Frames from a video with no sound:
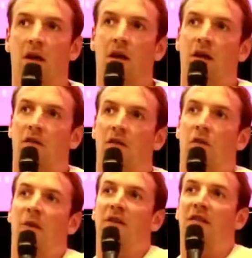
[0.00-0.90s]
So
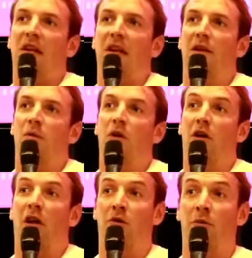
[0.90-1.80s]
basically we're
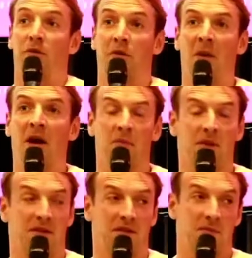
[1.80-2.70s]
100%
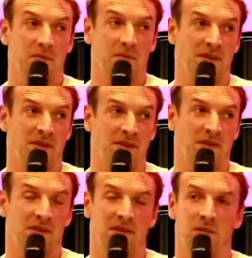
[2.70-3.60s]
marketplace
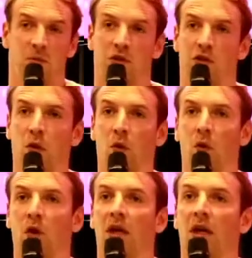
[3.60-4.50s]
business. So
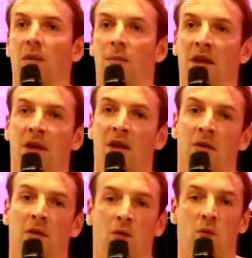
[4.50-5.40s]
meaning
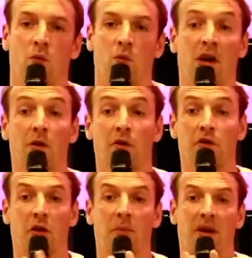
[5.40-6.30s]
we are a
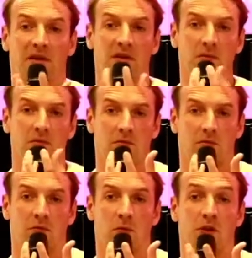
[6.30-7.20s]
third party,
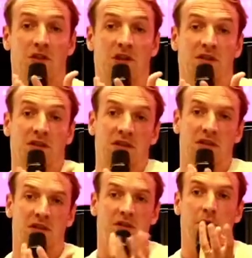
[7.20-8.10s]
which I think
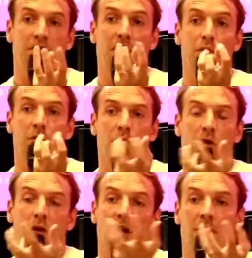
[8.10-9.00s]
is very valuable,
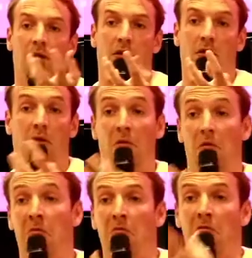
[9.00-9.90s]
like
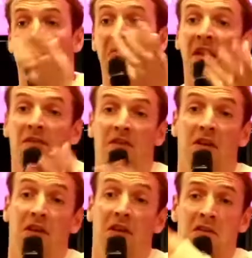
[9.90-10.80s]

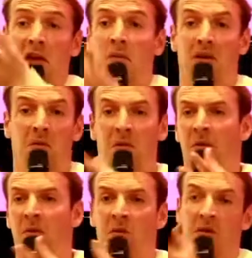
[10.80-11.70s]
Netflix, Airbnb,
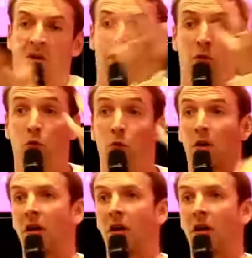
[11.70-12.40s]
maybe Uber.